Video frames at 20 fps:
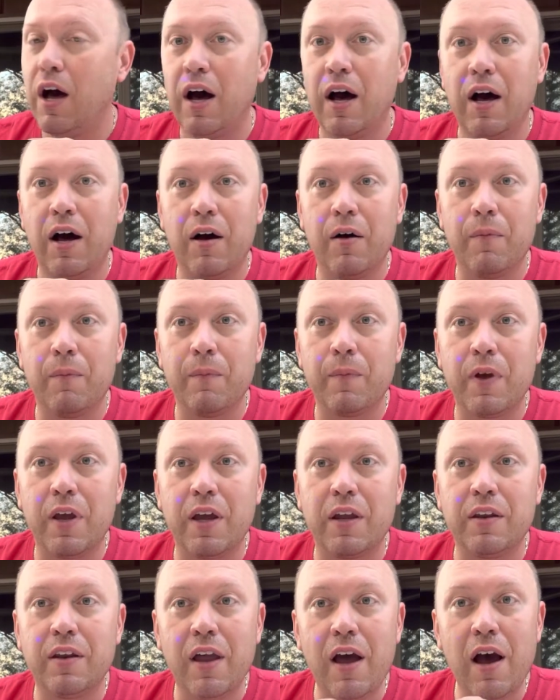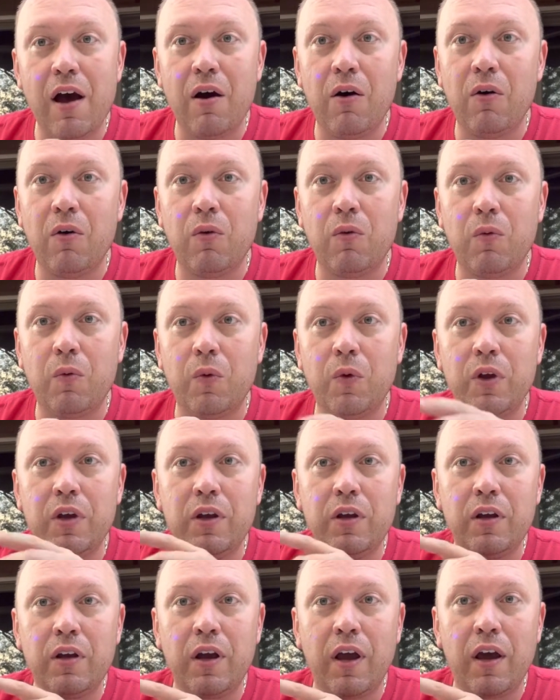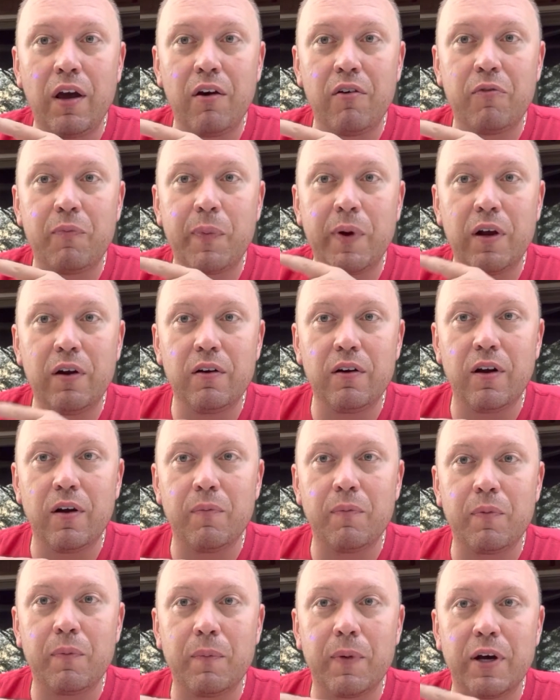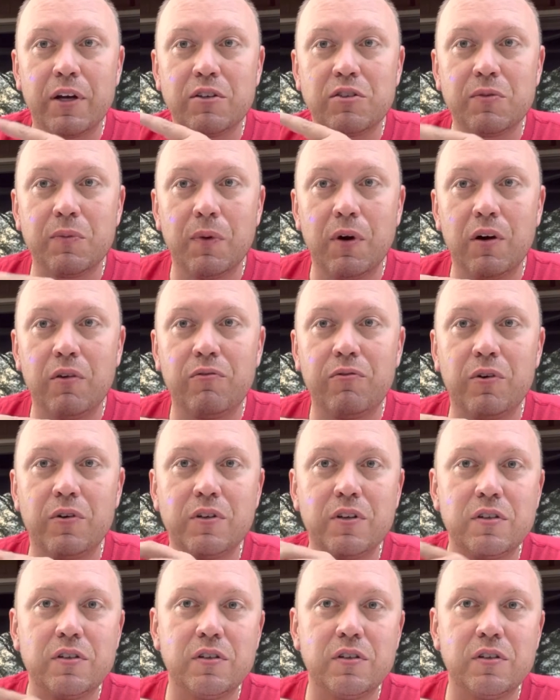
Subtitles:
And now we have paired up my smartphone.